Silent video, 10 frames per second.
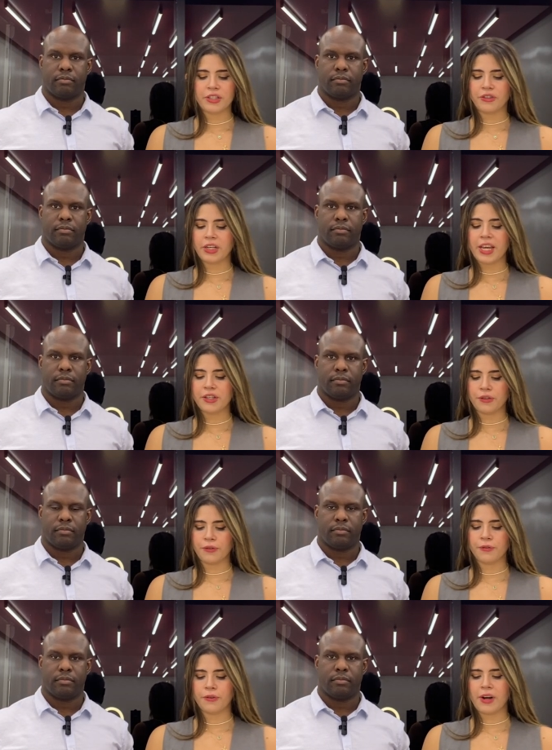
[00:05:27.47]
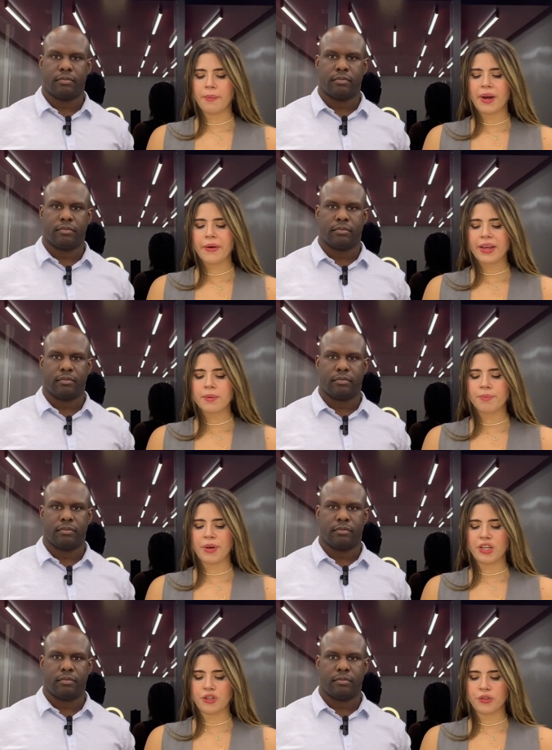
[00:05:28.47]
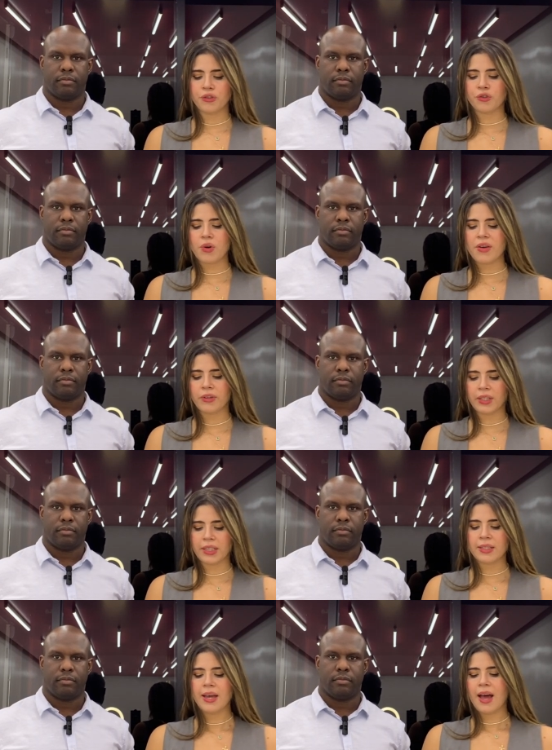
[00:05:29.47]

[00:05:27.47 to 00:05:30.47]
Speaker 1: destinations for American patients traveling